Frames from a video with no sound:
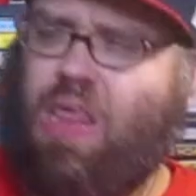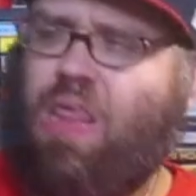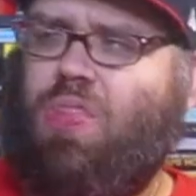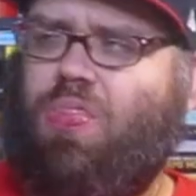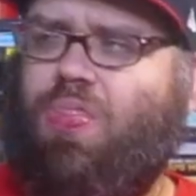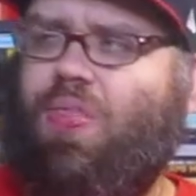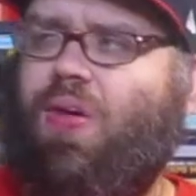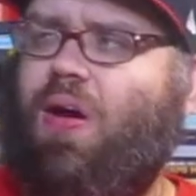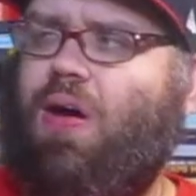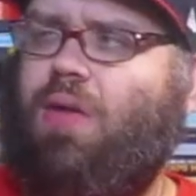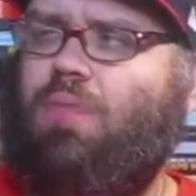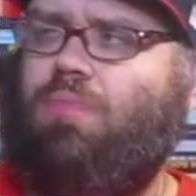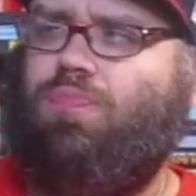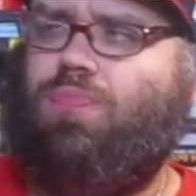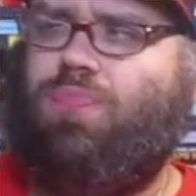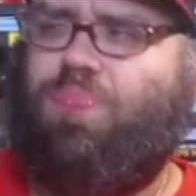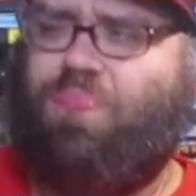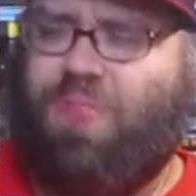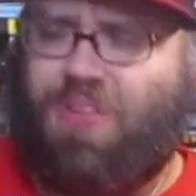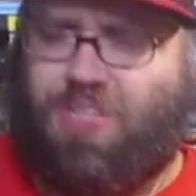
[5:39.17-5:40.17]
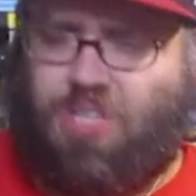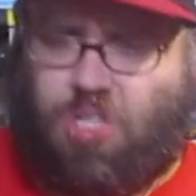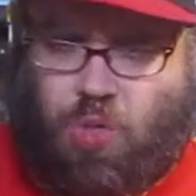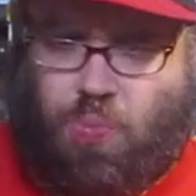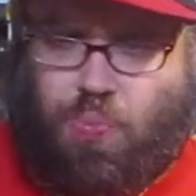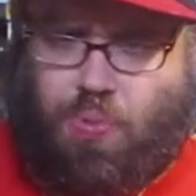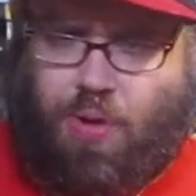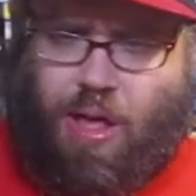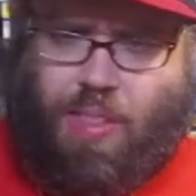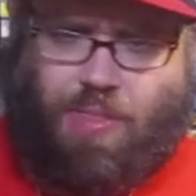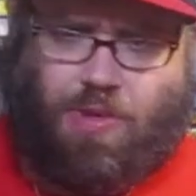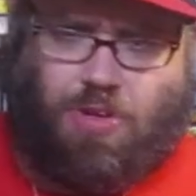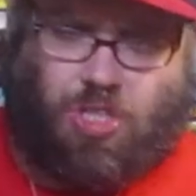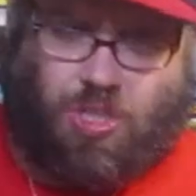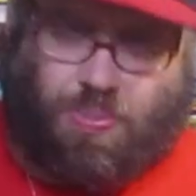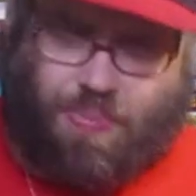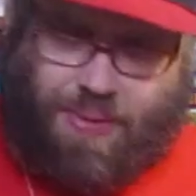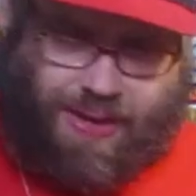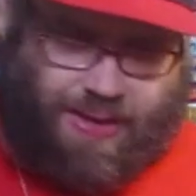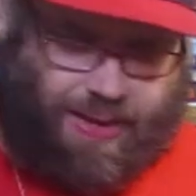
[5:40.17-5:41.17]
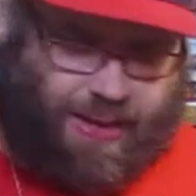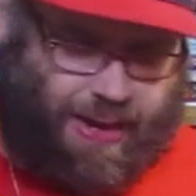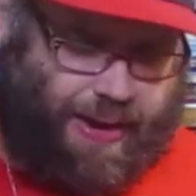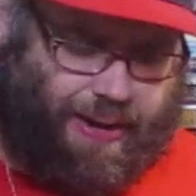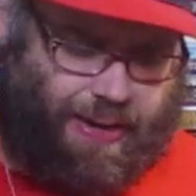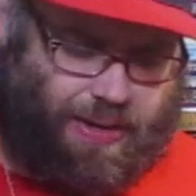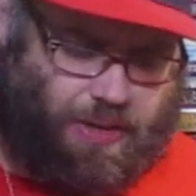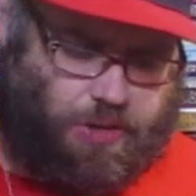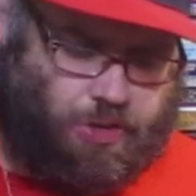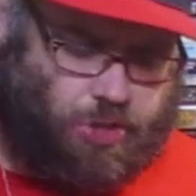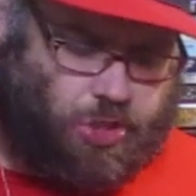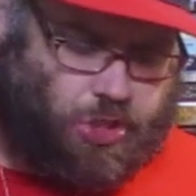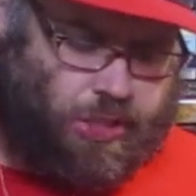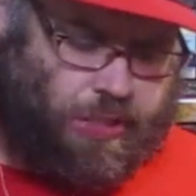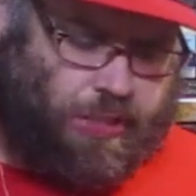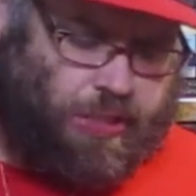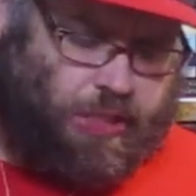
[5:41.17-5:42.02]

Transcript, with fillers: The two brothers, the main characters